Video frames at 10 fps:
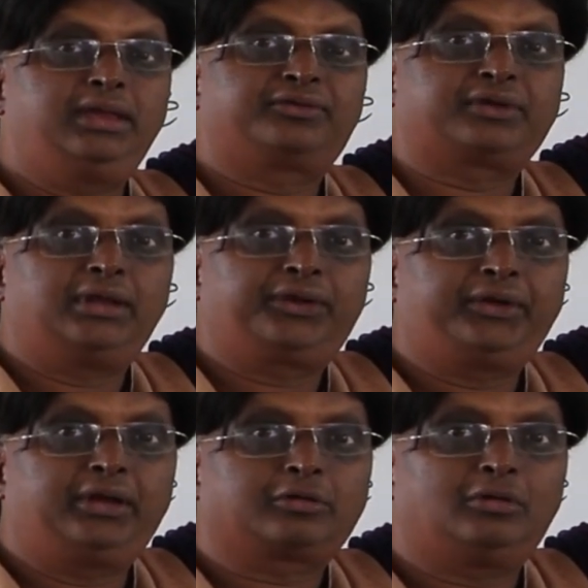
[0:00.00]
is
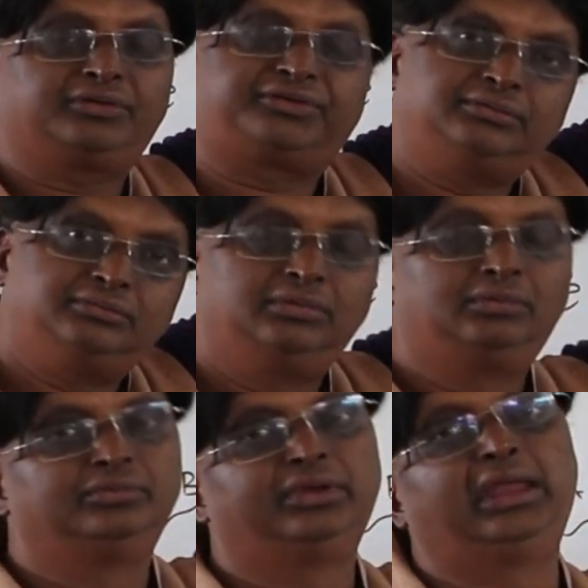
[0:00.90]
connected across
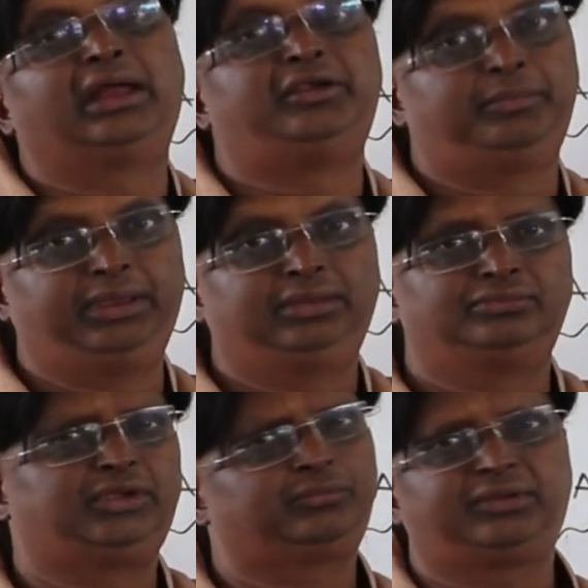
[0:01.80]
A and
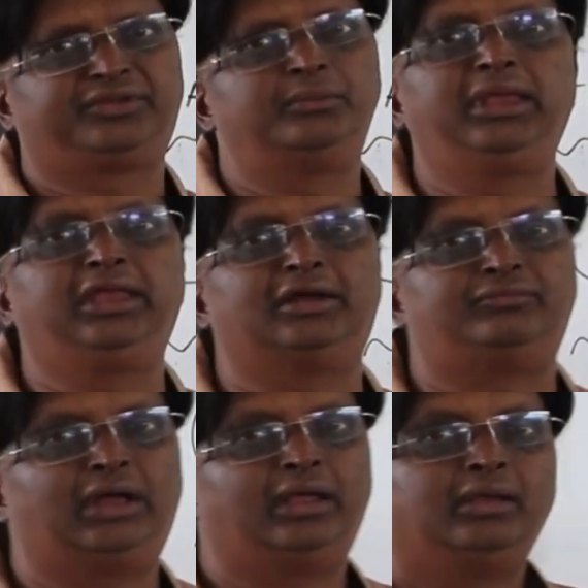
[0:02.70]
B. That's what is the meaning
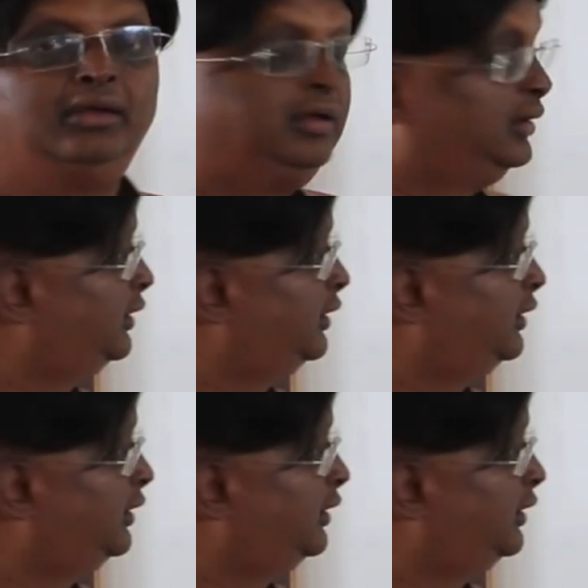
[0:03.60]
of that.